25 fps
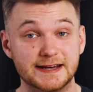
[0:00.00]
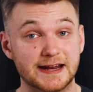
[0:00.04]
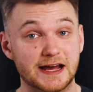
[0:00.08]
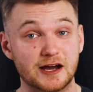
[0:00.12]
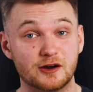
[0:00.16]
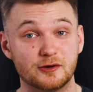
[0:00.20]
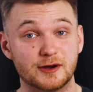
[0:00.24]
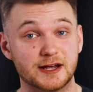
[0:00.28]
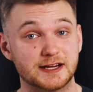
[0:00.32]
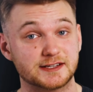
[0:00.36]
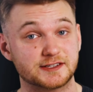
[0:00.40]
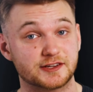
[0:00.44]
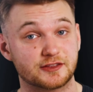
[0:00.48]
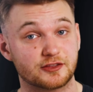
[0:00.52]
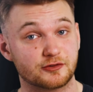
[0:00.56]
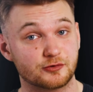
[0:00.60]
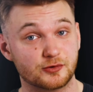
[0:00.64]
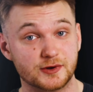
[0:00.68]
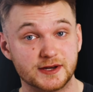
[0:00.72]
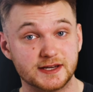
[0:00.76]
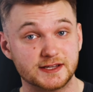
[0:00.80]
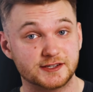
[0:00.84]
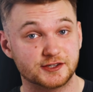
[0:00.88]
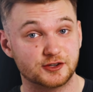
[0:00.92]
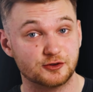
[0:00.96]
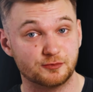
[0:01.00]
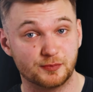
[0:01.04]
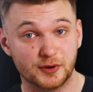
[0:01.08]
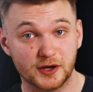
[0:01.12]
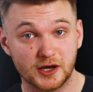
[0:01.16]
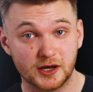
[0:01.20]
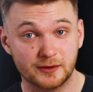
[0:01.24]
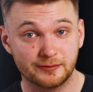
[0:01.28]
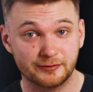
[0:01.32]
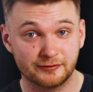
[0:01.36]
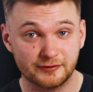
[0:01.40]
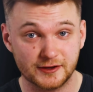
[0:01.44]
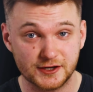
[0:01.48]
now has 3
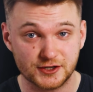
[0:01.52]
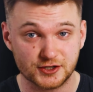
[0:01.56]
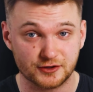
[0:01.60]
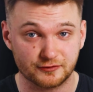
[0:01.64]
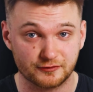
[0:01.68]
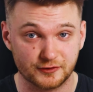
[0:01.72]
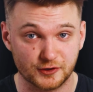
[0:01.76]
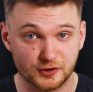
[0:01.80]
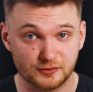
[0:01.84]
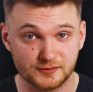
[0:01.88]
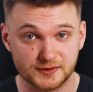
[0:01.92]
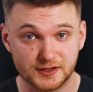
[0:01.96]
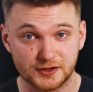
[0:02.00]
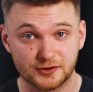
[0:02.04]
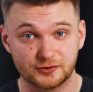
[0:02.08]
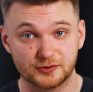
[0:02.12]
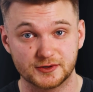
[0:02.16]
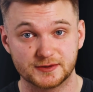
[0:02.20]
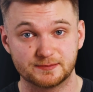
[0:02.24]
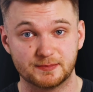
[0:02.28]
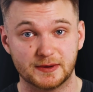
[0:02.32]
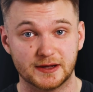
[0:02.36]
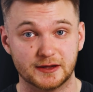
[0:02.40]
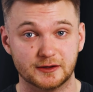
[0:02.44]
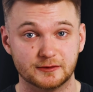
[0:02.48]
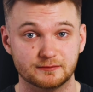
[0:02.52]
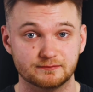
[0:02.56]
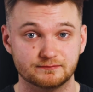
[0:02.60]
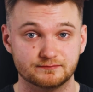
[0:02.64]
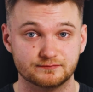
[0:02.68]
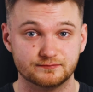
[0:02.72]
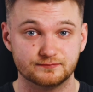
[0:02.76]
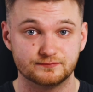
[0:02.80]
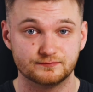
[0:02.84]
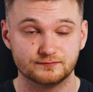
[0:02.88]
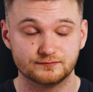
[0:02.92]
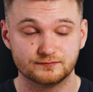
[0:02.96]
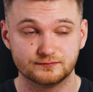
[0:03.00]
superb feature films under his belt.
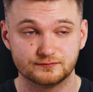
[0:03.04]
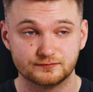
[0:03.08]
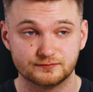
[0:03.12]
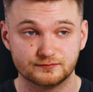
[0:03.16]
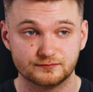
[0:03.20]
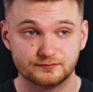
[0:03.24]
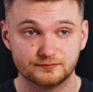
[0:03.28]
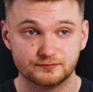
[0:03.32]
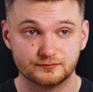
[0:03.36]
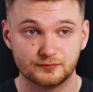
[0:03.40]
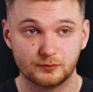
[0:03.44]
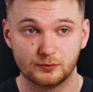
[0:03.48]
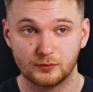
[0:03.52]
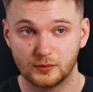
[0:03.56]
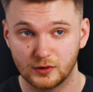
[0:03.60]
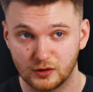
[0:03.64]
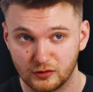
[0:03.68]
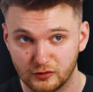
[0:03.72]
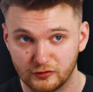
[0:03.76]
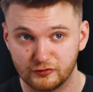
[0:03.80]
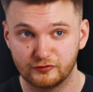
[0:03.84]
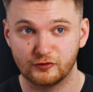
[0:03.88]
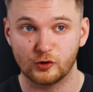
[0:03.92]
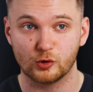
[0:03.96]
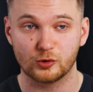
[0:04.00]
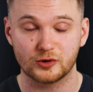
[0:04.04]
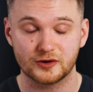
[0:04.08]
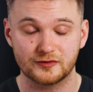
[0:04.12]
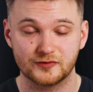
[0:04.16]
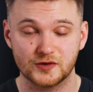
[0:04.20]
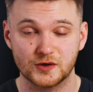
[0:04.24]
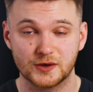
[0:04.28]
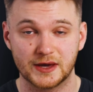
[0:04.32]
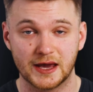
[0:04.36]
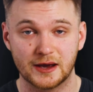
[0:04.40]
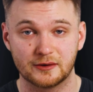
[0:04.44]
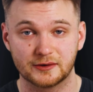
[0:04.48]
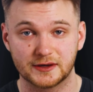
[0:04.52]
4 if
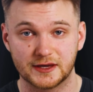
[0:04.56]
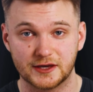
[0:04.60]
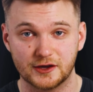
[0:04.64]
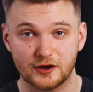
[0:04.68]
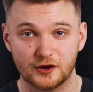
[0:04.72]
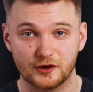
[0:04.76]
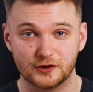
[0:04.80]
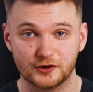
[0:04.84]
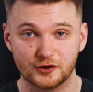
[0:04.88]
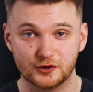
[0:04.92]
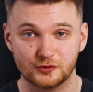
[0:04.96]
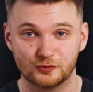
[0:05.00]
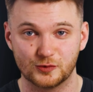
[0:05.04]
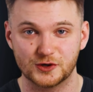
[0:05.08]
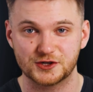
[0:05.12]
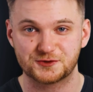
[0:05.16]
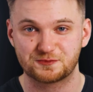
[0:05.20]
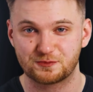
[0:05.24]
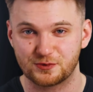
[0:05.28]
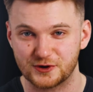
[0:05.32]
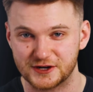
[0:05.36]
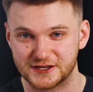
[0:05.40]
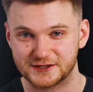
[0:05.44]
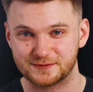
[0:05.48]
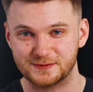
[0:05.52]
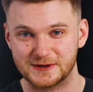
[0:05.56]
you count Keanu, which brings